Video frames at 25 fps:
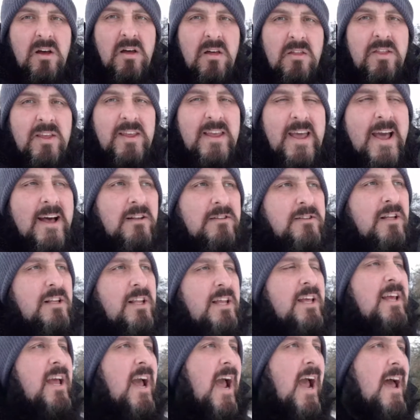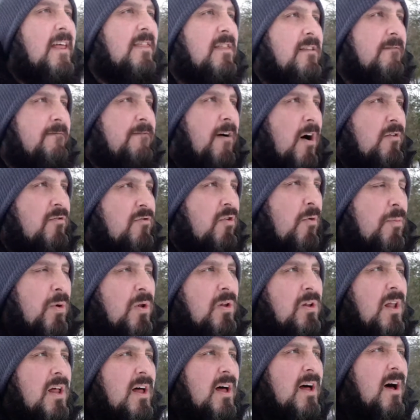The elderly and the
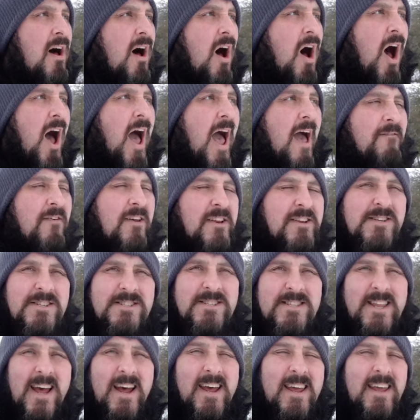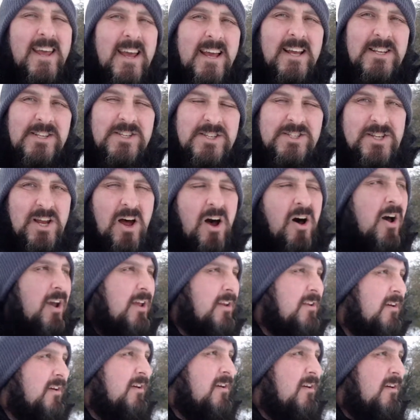vulnerable are having to stay
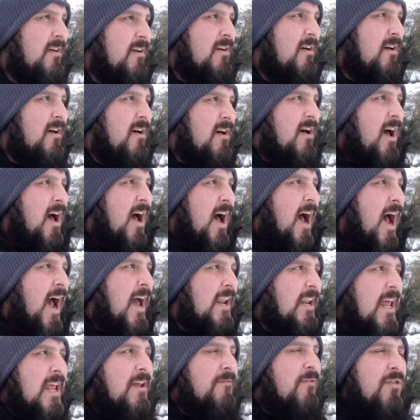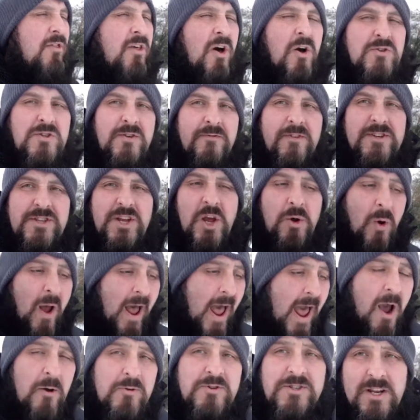inside. And even those of us who are
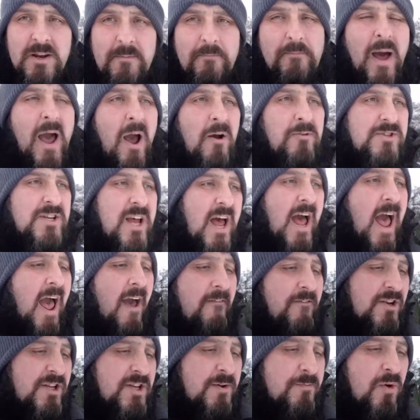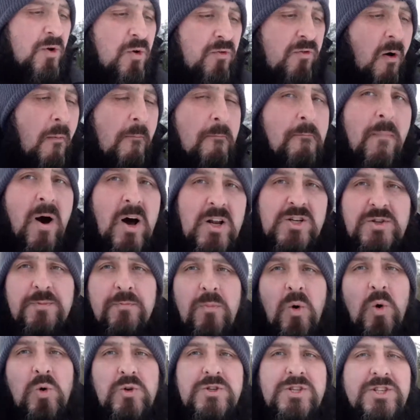out and about are having to move much
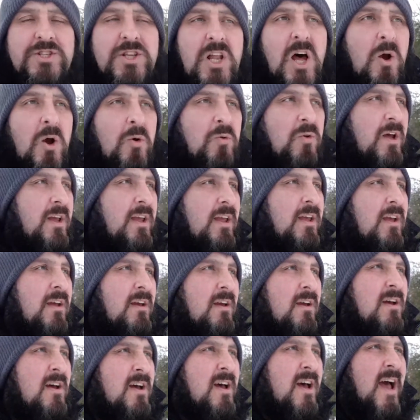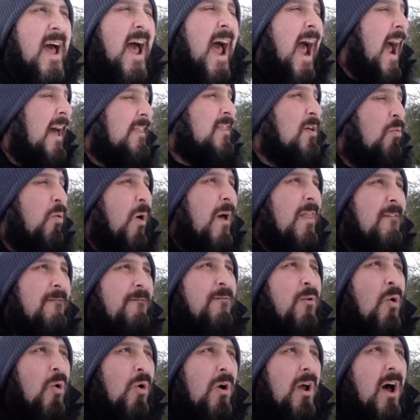more slowly. And the weather
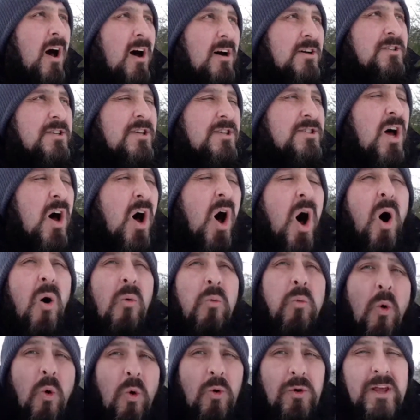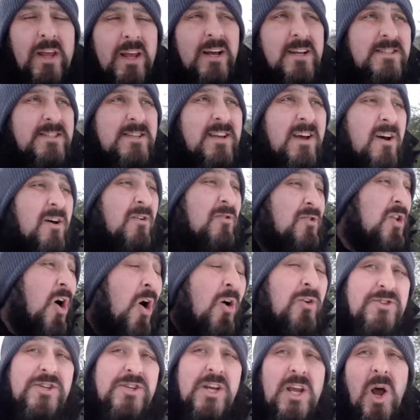forecasters are warning us
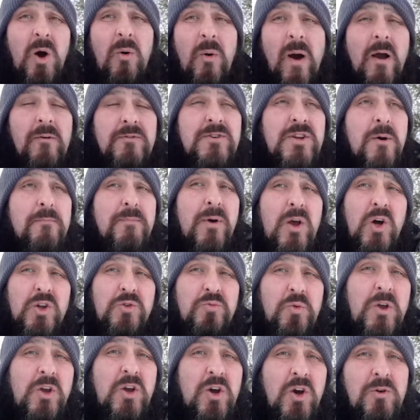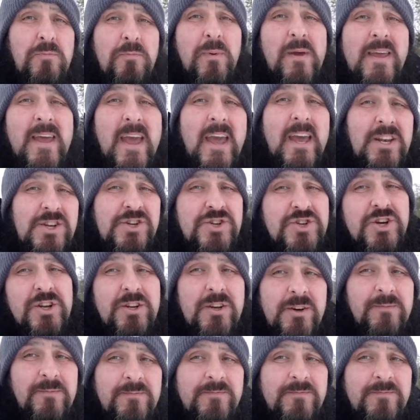not to go out because we could be injured.